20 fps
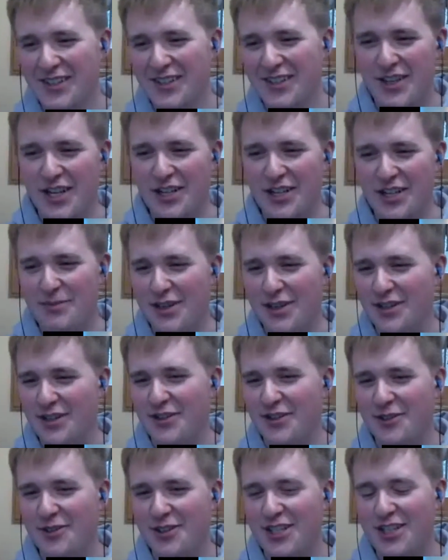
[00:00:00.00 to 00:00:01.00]
The XPS
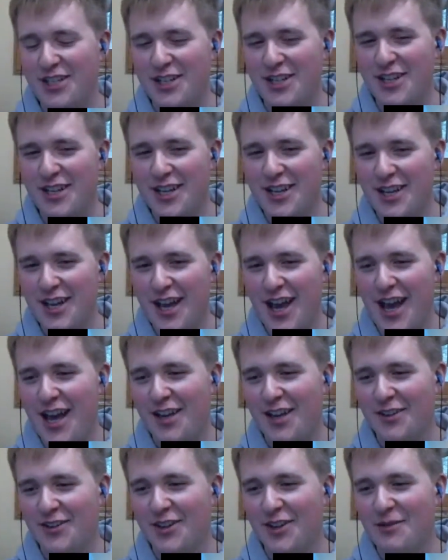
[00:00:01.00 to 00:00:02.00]
13
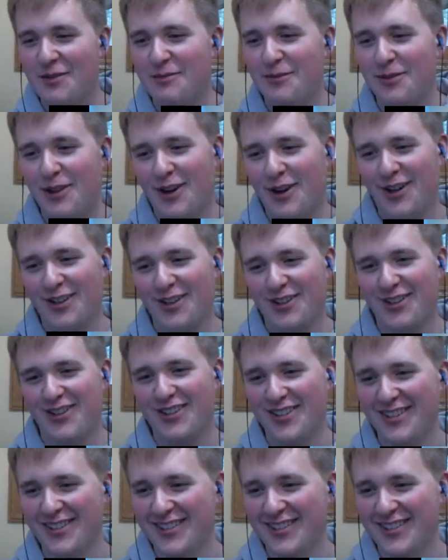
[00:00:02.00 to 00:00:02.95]
has some flaws.